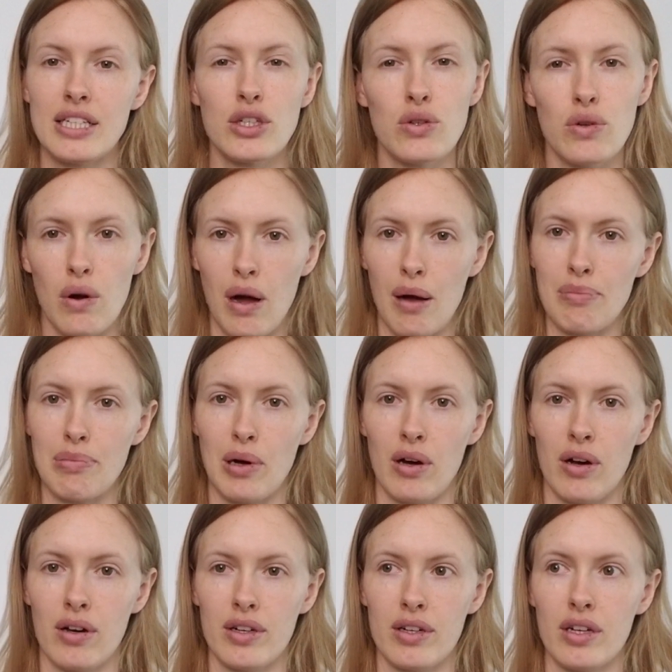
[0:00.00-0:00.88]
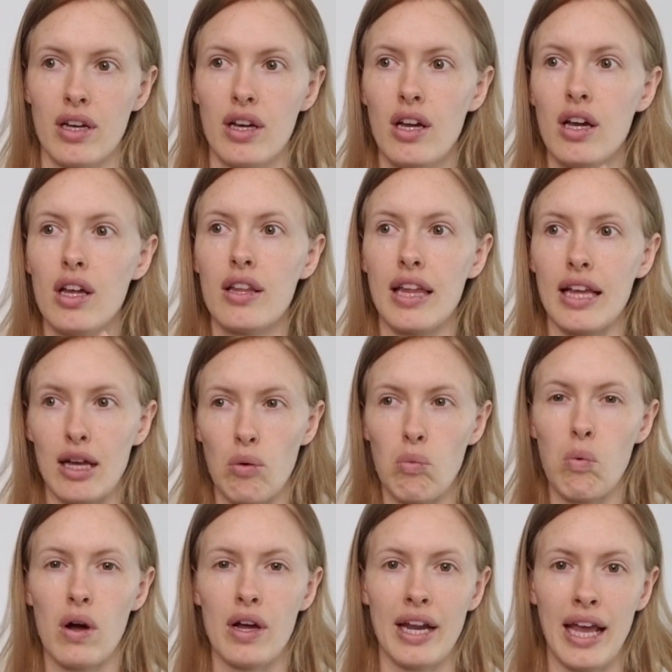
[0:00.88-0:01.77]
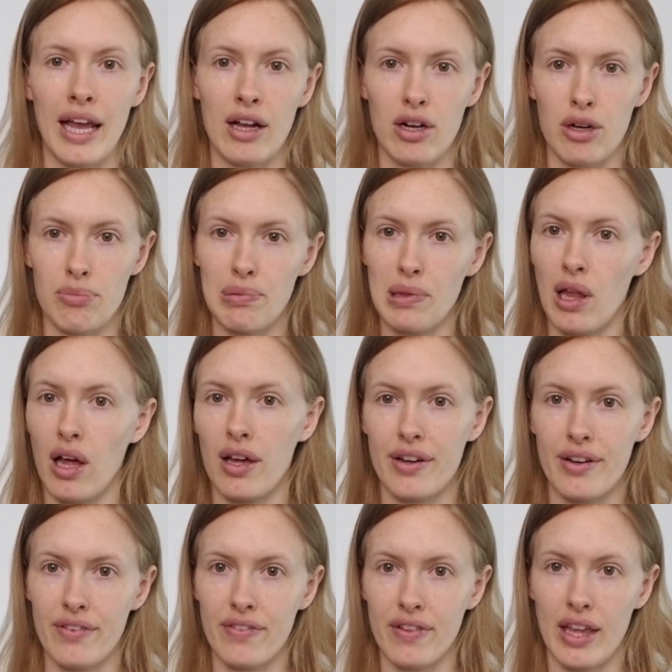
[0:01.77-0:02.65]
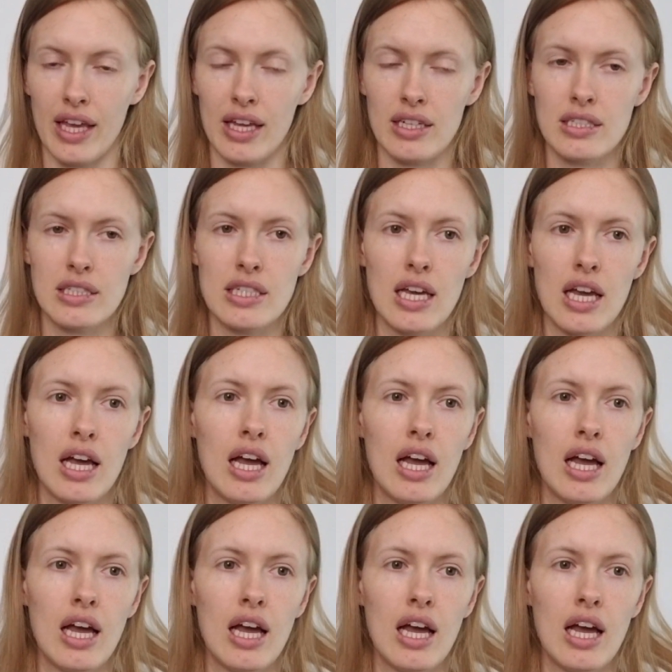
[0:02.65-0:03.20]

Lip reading: grow up on like a 1 acre plot of land,